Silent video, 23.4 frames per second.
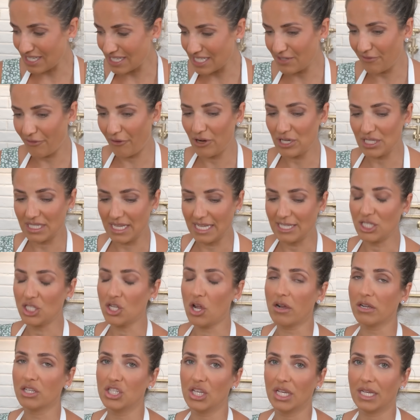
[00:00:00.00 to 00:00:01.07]
things first, let's
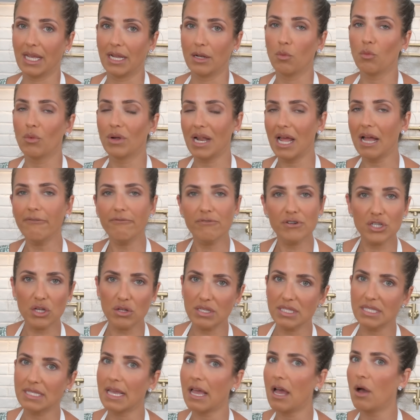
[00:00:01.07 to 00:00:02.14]
talk chicken. Whatever's on
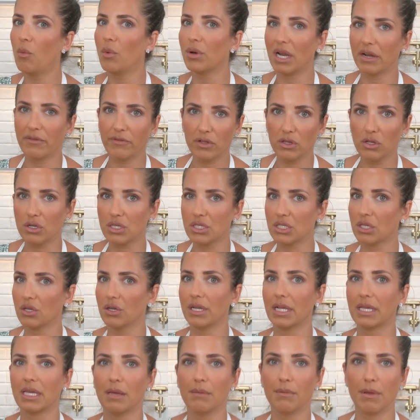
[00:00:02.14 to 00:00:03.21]
sale, whatever looks
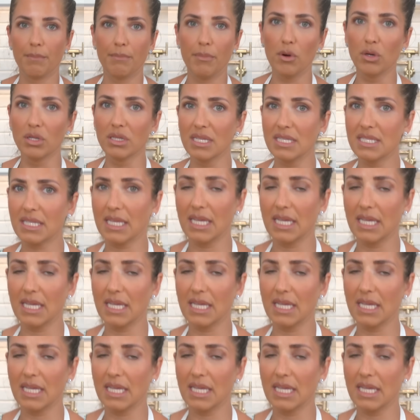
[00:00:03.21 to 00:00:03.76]
good. It can be boneless,